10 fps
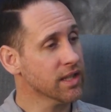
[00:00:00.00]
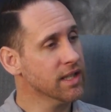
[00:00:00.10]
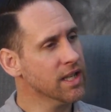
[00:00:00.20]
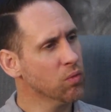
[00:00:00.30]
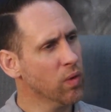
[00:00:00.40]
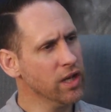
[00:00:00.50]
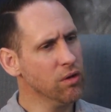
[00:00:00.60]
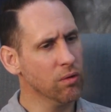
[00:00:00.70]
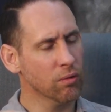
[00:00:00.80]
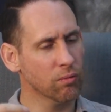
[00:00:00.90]
Right. He said when
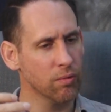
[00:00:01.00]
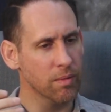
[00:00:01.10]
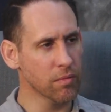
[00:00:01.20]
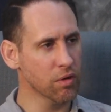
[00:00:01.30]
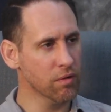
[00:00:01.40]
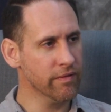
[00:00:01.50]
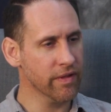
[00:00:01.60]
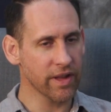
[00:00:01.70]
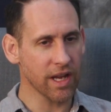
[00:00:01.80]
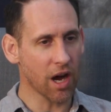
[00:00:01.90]
you
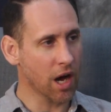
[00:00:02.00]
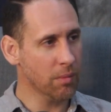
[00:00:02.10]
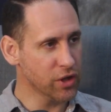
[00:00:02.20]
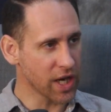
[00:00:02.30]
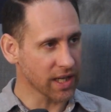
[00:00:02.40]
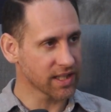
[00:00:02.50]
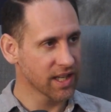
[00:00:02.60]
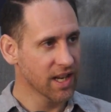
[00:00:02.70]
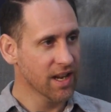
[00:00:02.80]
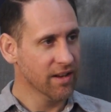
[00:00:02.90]
remove the object